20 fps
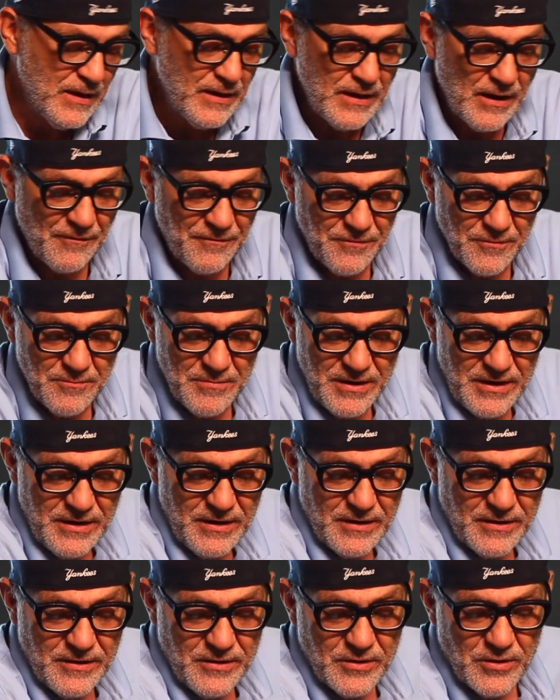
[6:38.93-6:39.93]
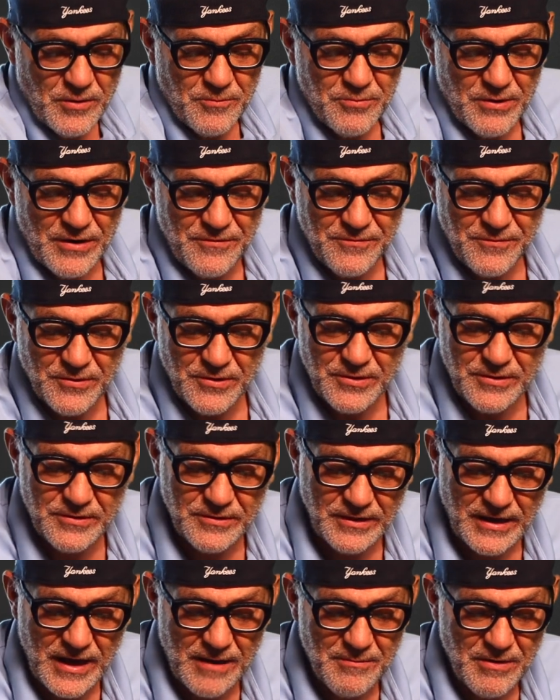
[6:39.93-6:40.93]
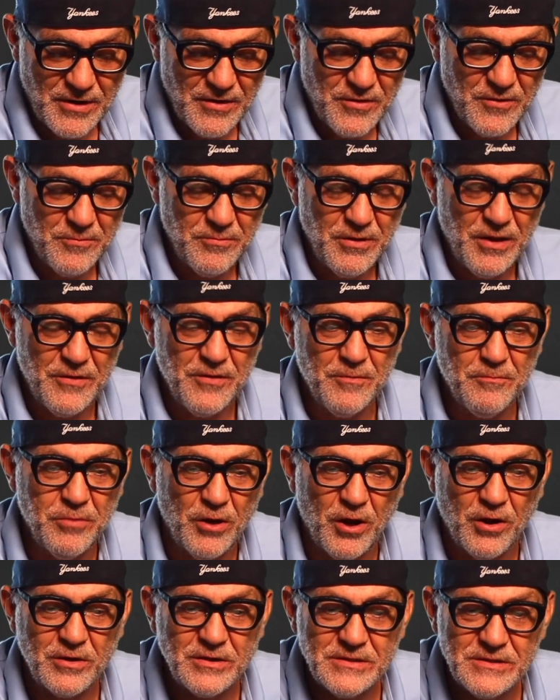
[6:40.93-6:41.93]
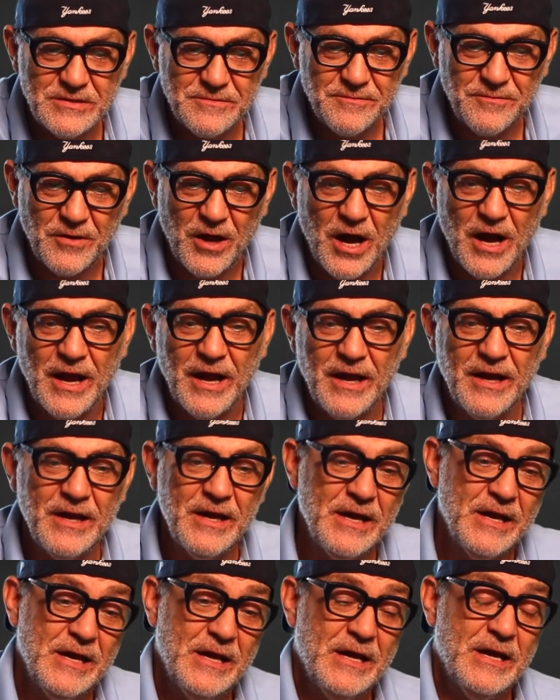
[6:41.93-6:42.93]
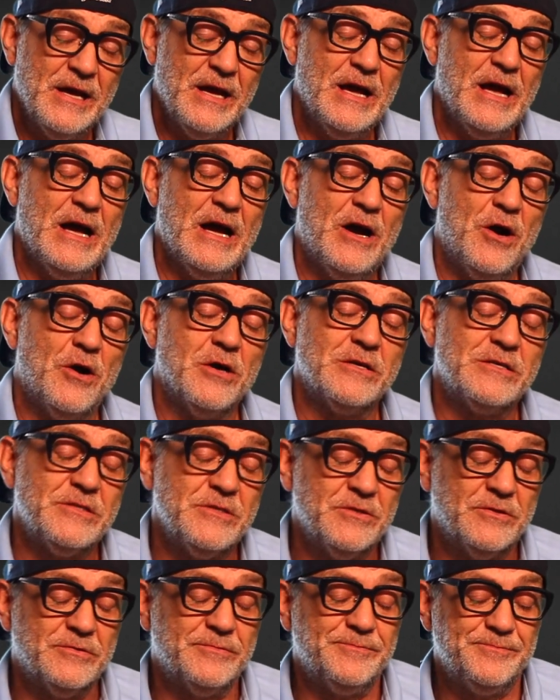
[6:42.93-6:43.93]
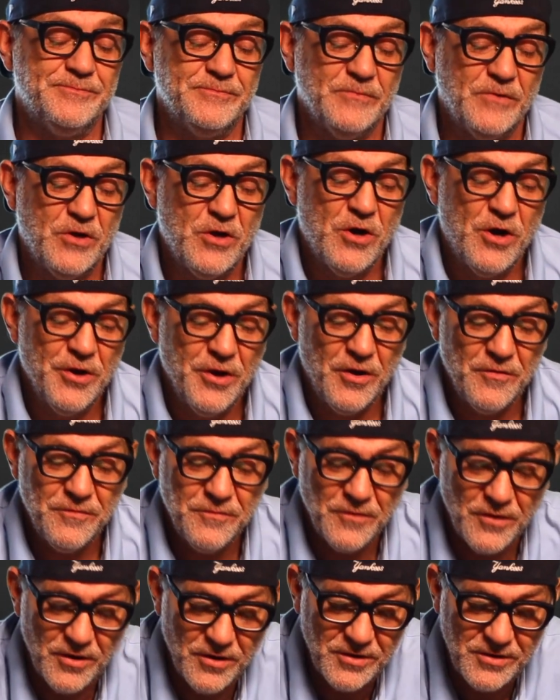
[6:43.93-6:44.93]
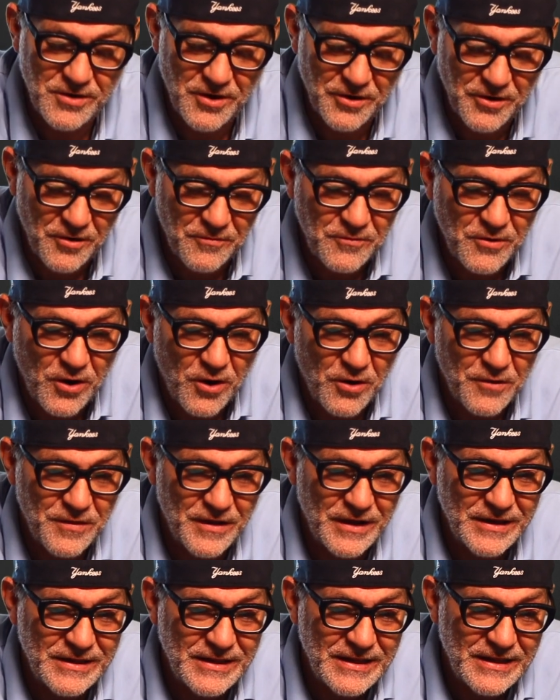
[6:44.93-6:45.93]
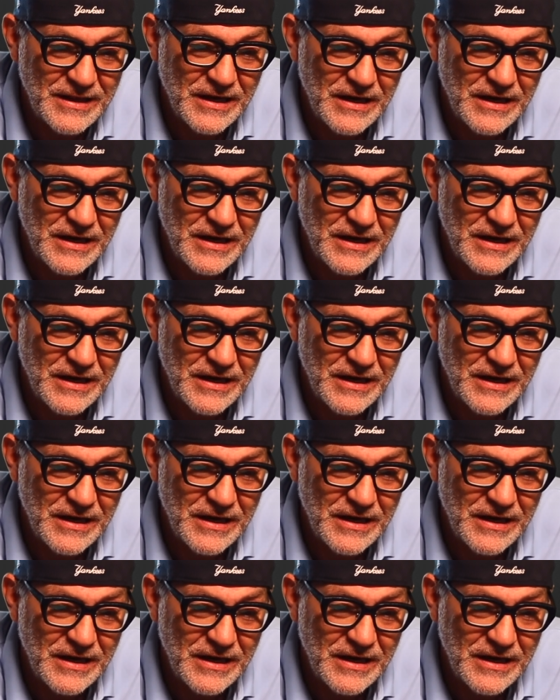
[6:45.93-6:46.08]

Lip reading: Yeah, for me, Brentford came out of the blocks flying. Arsenal caught off guard that